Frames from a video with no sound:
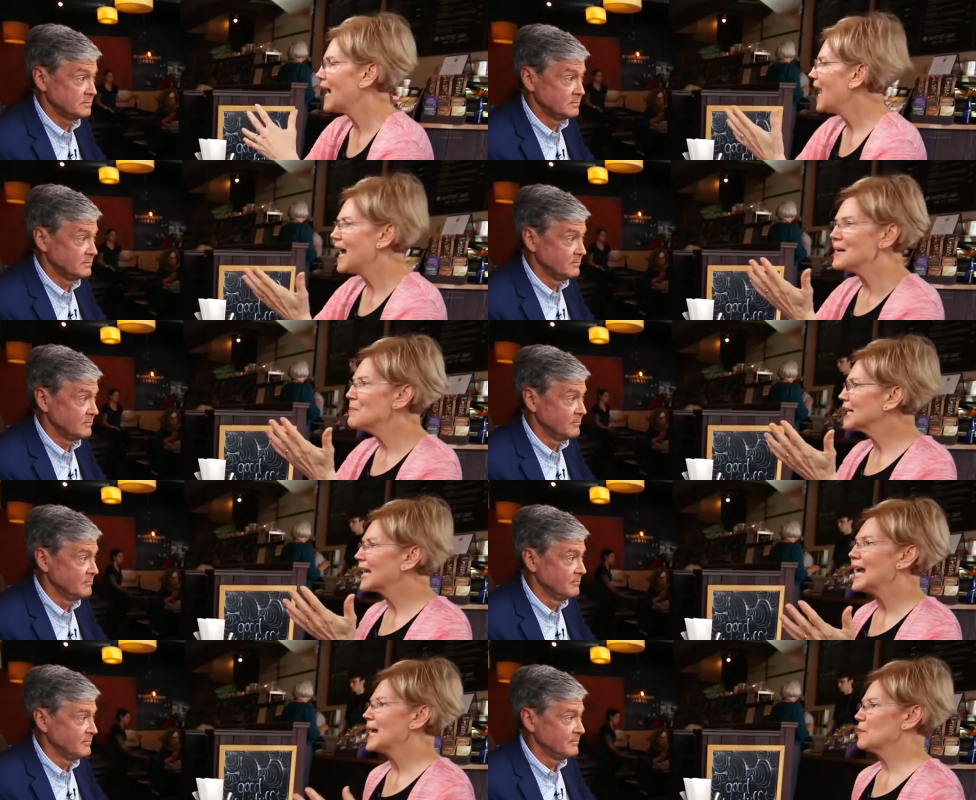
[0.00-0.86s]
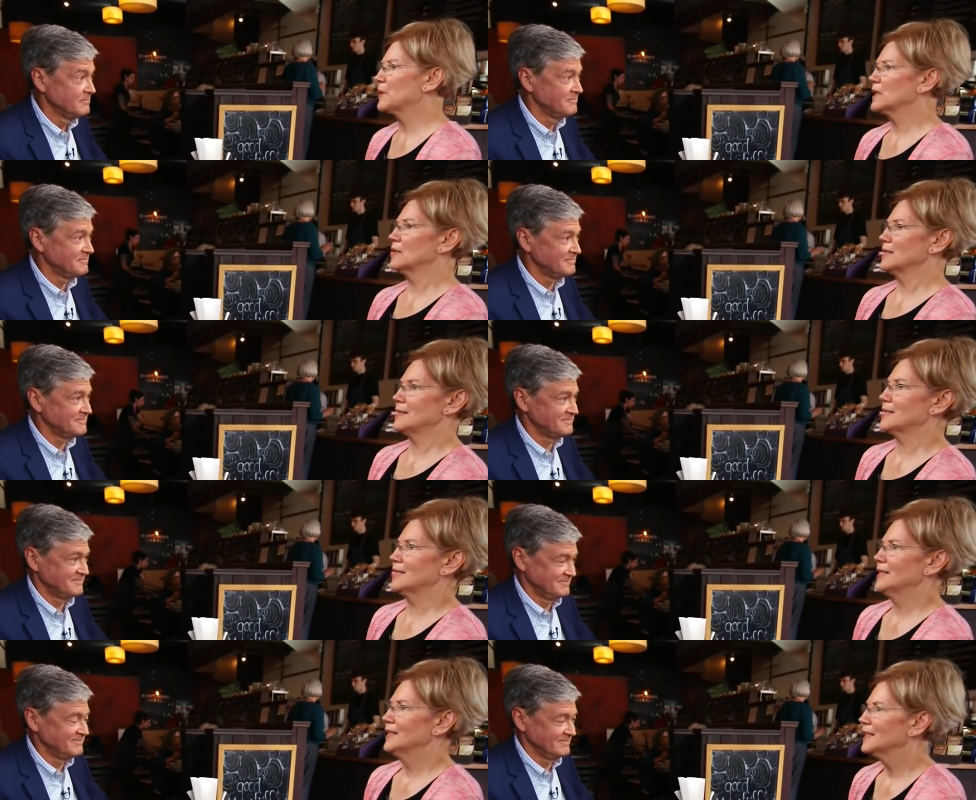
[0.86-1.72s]
Speaker 1: I'm a
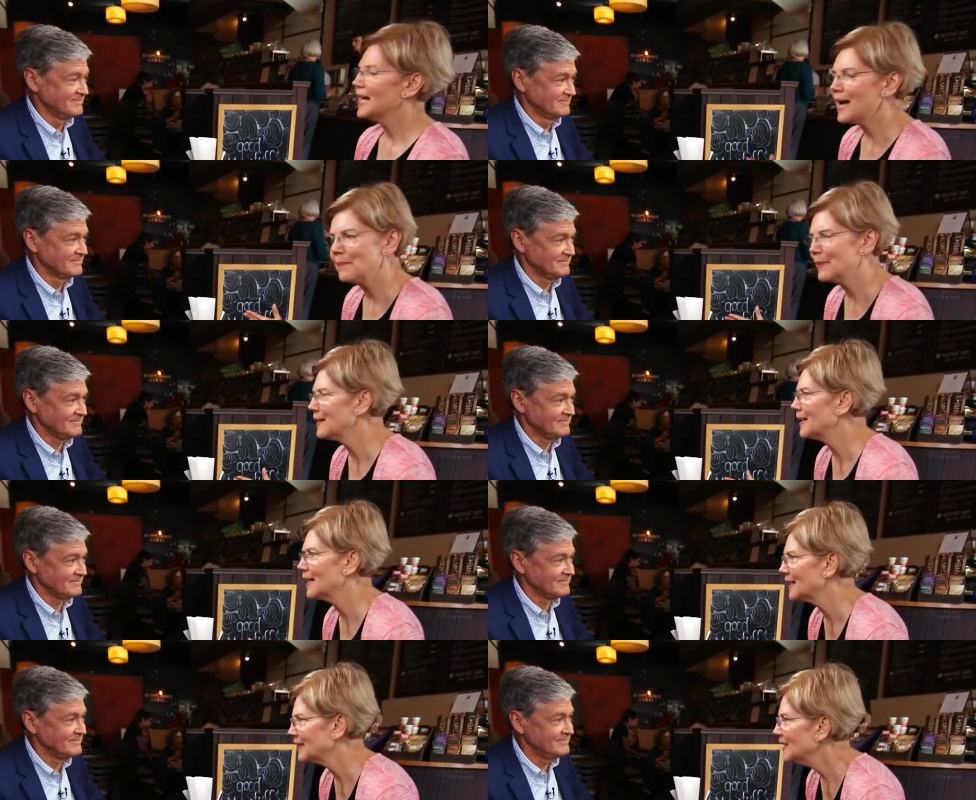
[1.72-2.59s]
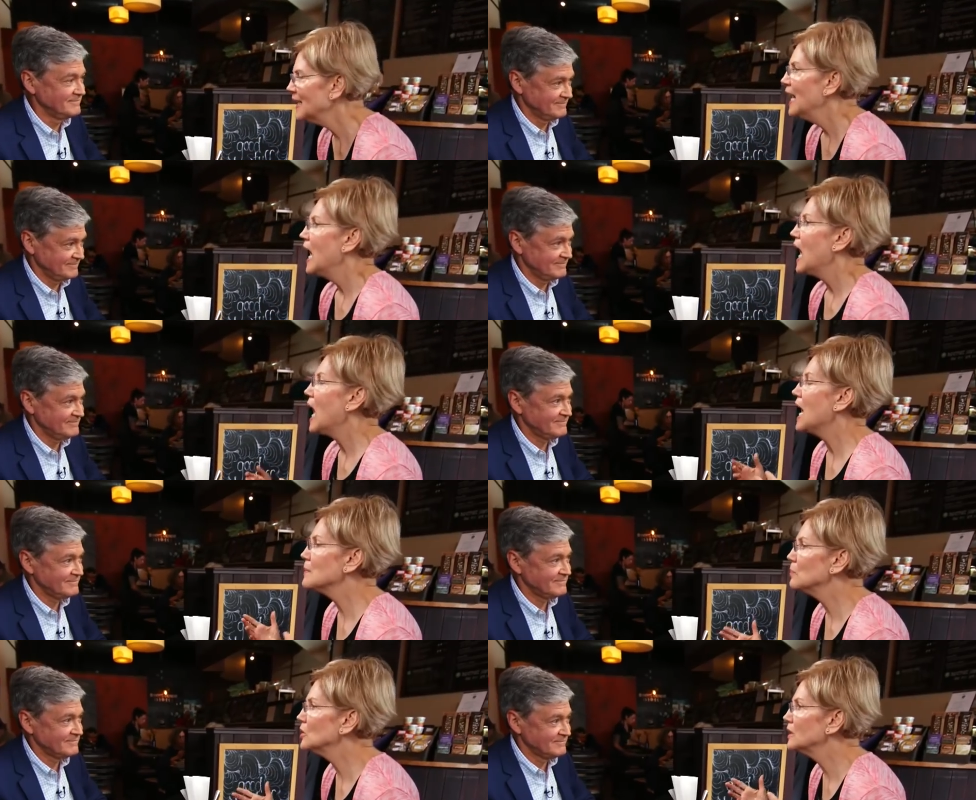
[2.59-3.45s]
capitalist. Come on.
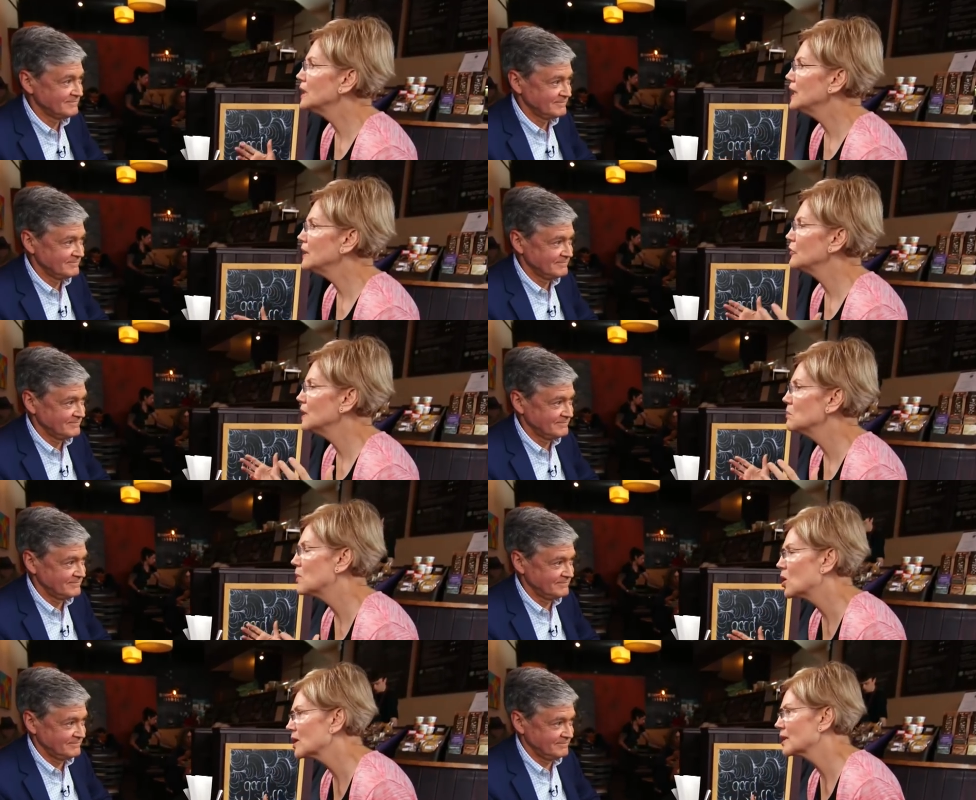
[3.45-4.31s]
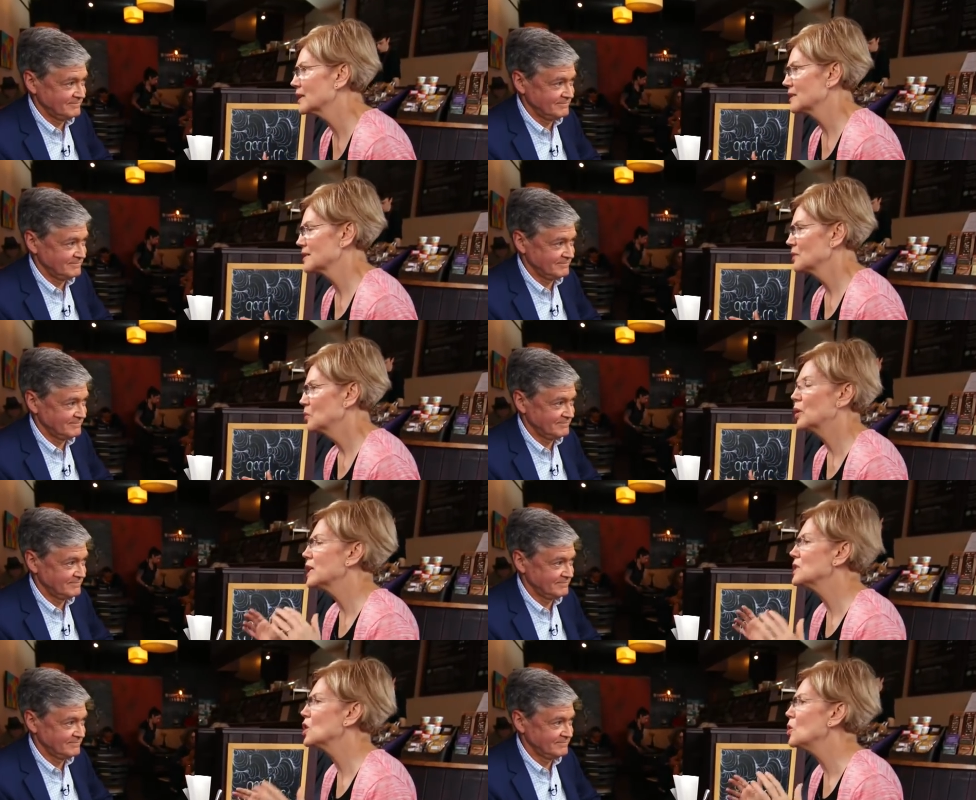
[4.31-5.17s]
I believe in markets. What
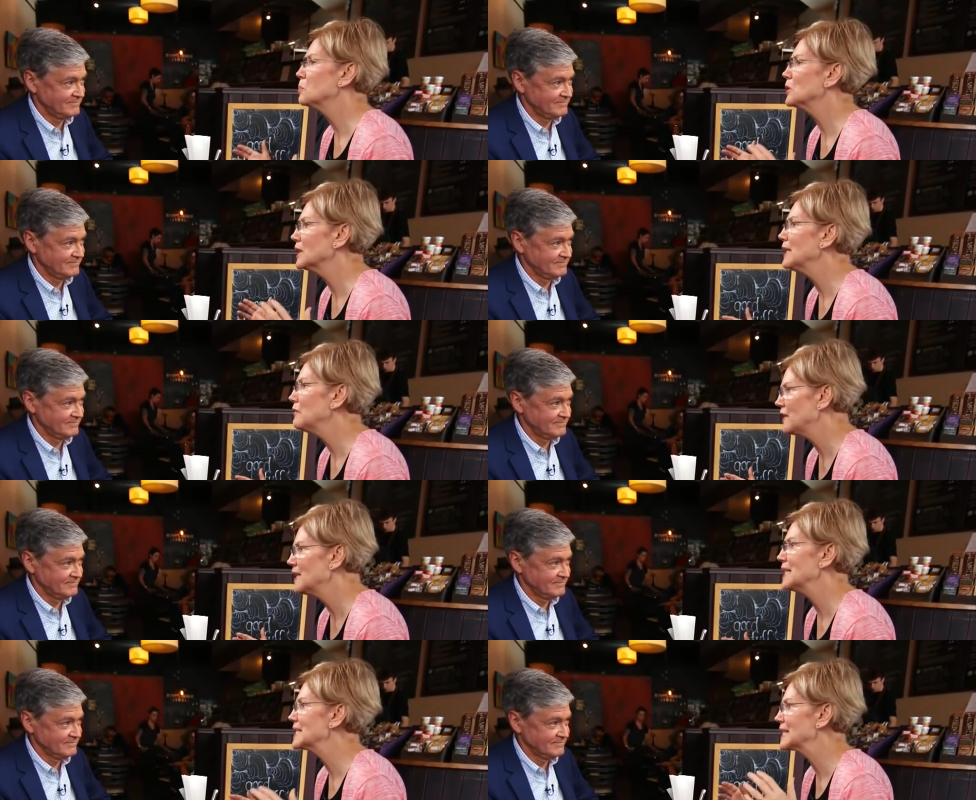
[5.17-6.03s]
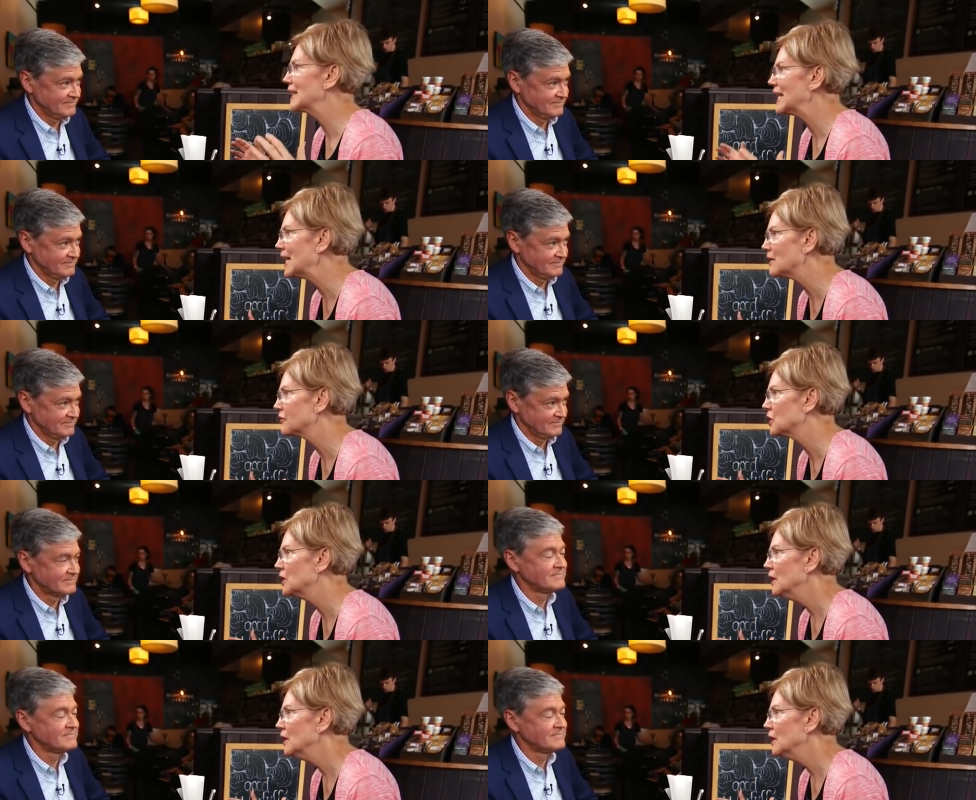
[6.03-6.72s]
I don't believe in is theft.